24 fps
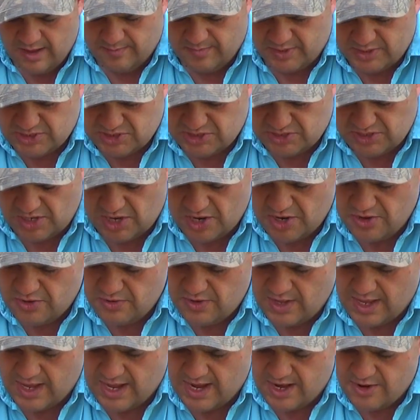But
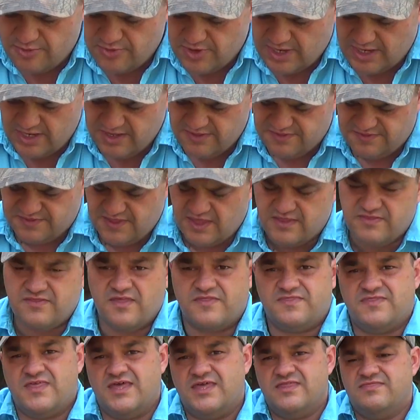I really think
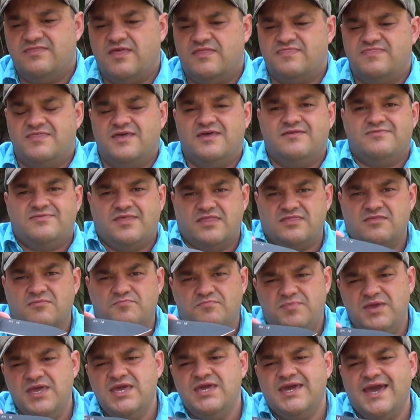that the
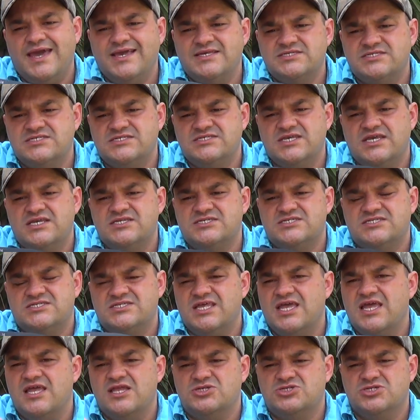
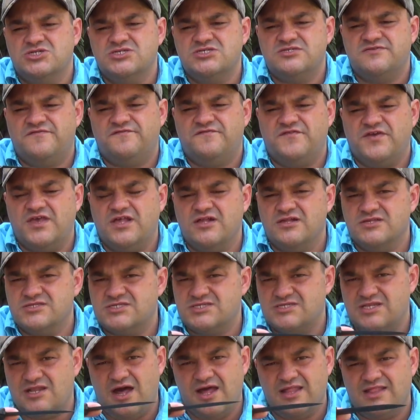BK16 just feels
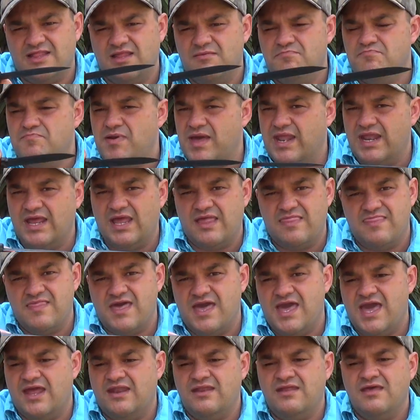slightly better in the
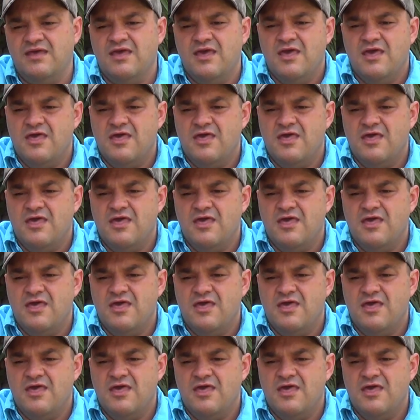hand.